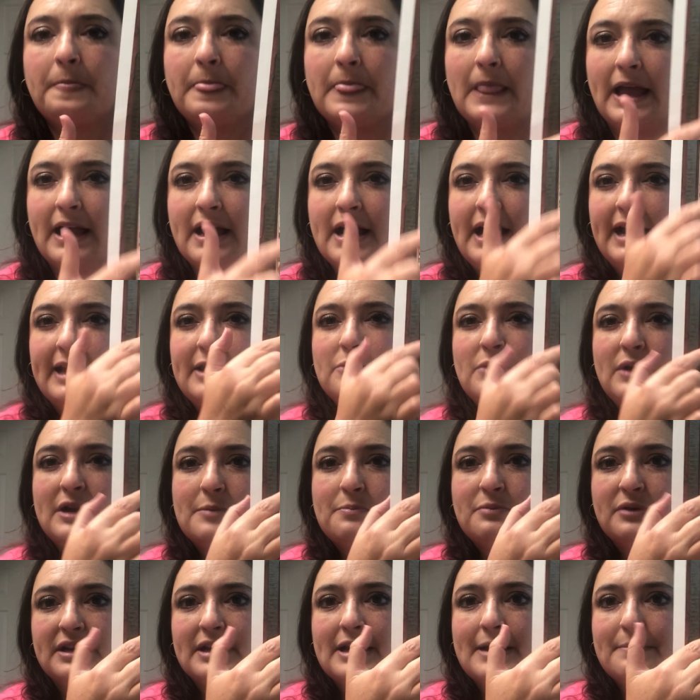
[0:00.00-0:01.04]
I kind of want to
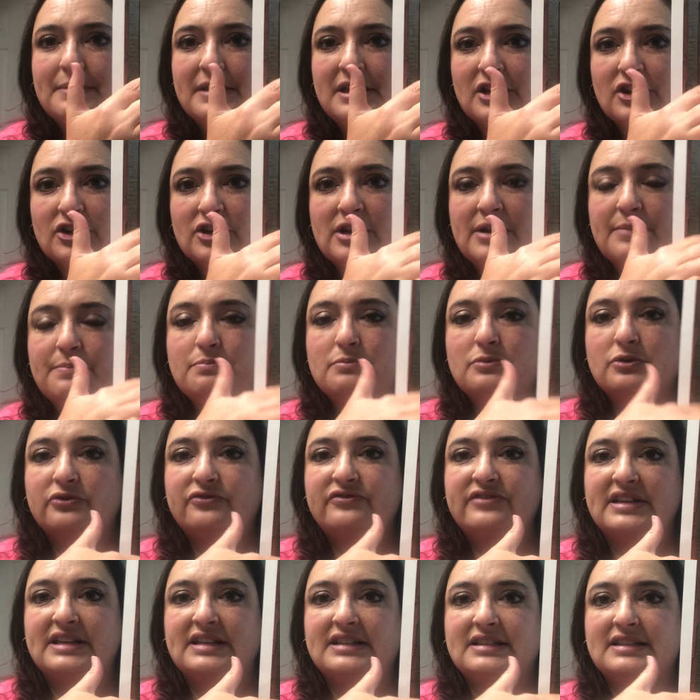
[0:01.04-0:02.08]
put it up here and move
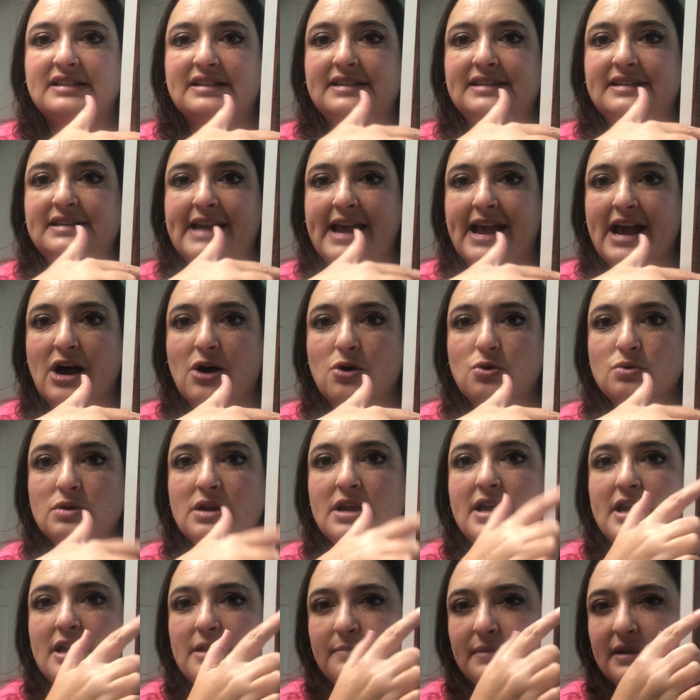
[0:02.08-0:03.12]
things down,
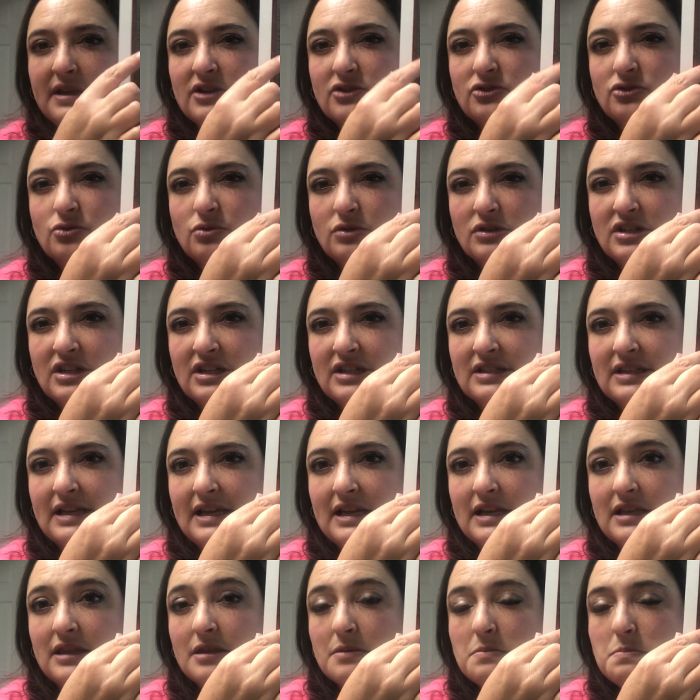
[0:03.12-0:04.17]
because school starts like
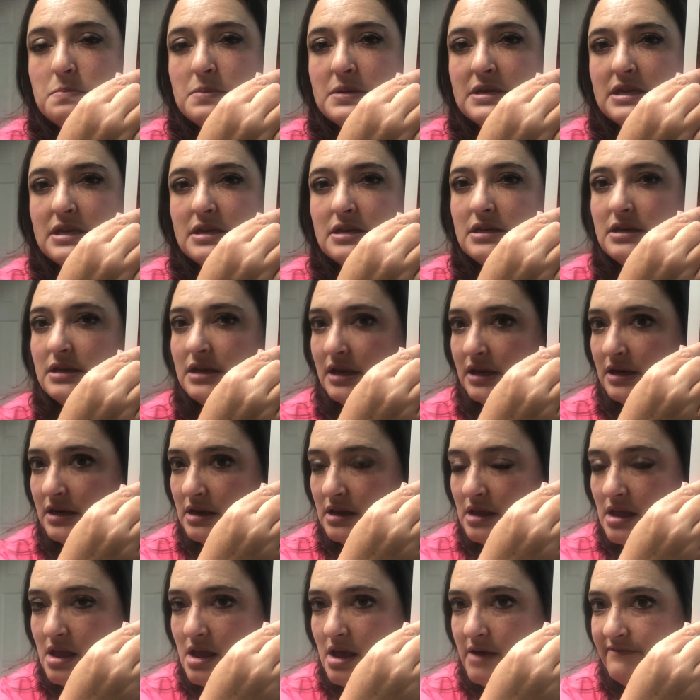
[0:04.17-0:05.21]
at the
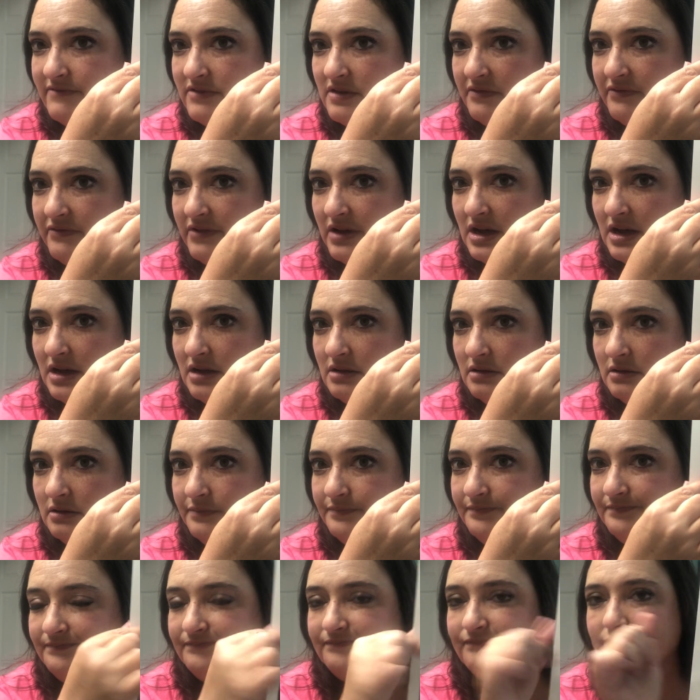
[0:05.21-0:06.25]
beginning of the fall.
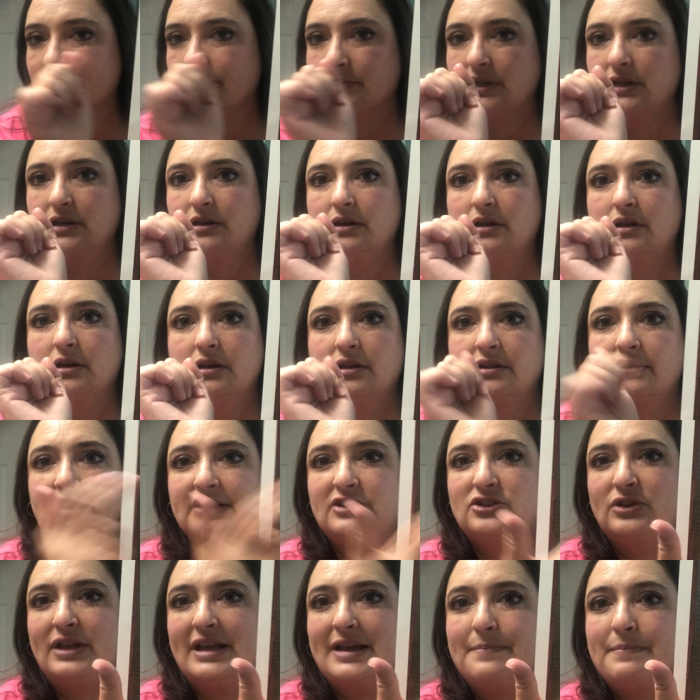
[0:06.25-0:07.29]
So
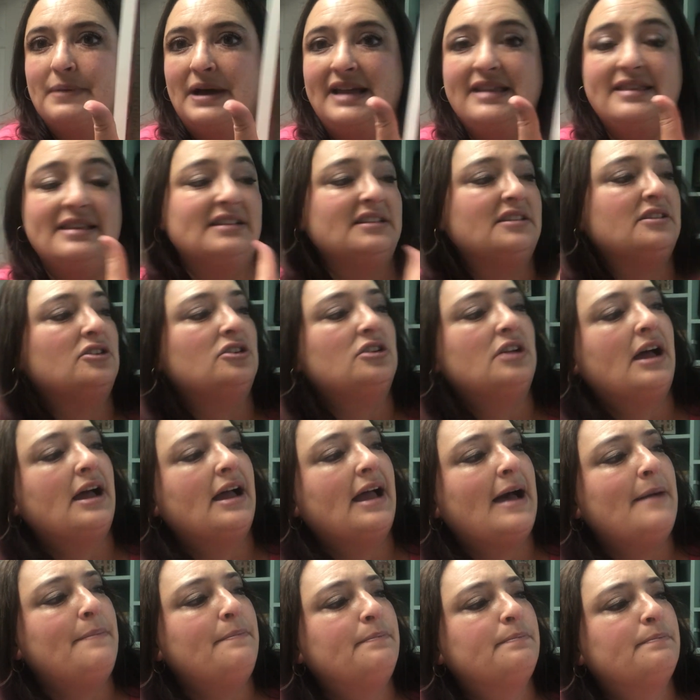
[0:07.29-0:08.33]
like by this little
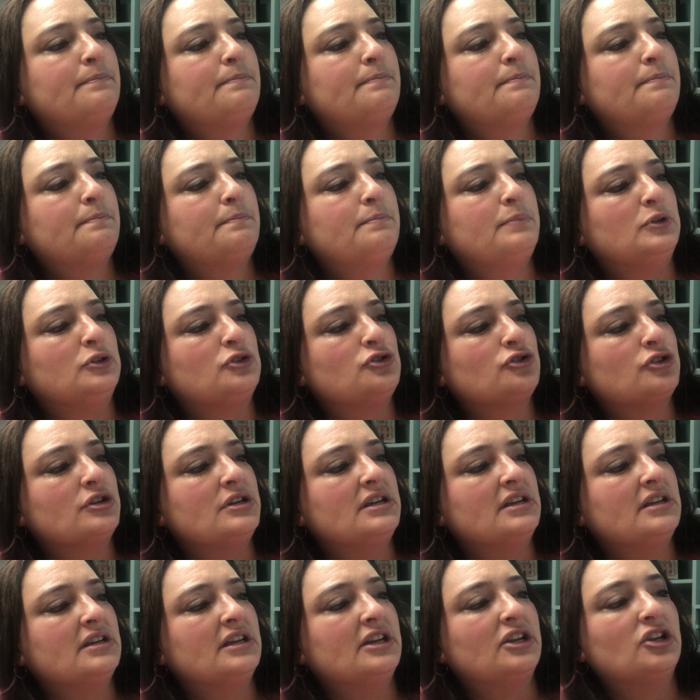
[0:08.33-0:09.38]
apple tree,
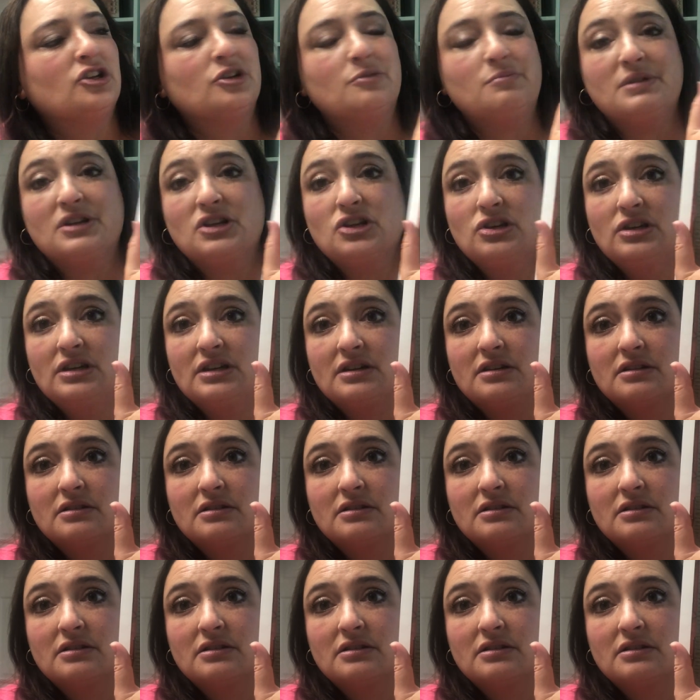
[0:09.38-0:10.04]
it could be good.